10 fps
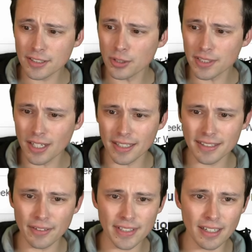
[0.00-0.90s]
so it's not
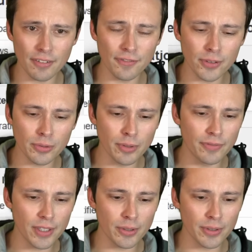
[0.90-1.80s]
definitely not a full
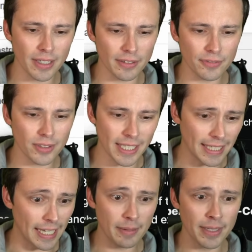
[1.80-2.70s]
review, not a full
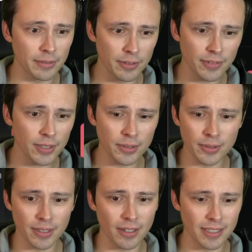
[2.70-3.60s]
like gaming
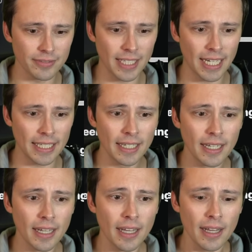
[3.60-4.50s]
review and all of that.
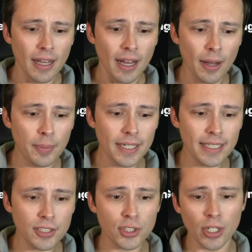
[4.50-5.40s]
Uh, but it
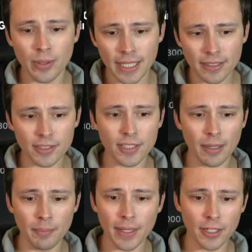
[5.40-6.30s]
is showing
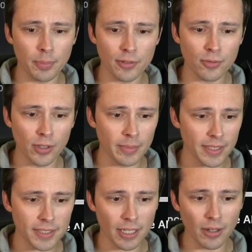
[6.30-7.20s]
some better
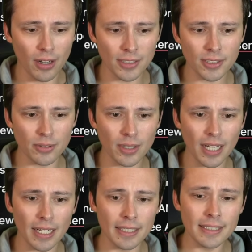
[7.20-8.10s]
performance. Now, also
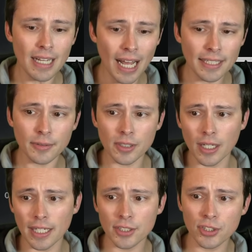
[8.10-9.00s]
uh, not
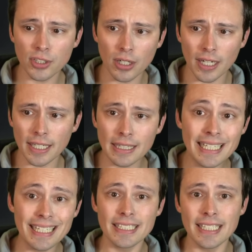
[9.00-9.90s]
uh, sh- uh,
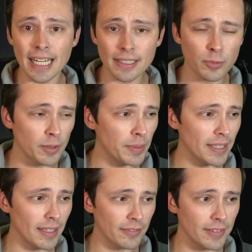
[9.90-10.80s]
leaked yet would
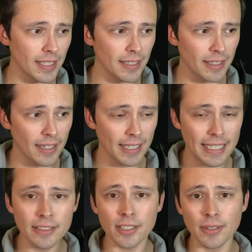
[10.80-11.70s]
be if the uh,
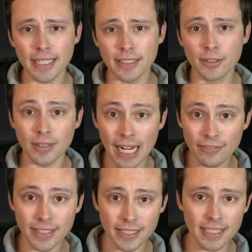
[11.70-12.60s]
integrated
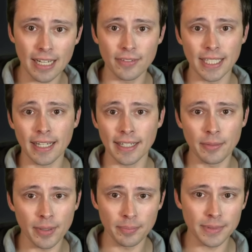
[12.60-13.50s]
graphics have any kind
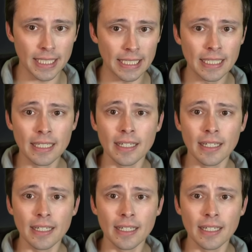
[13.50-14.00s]
of bump there.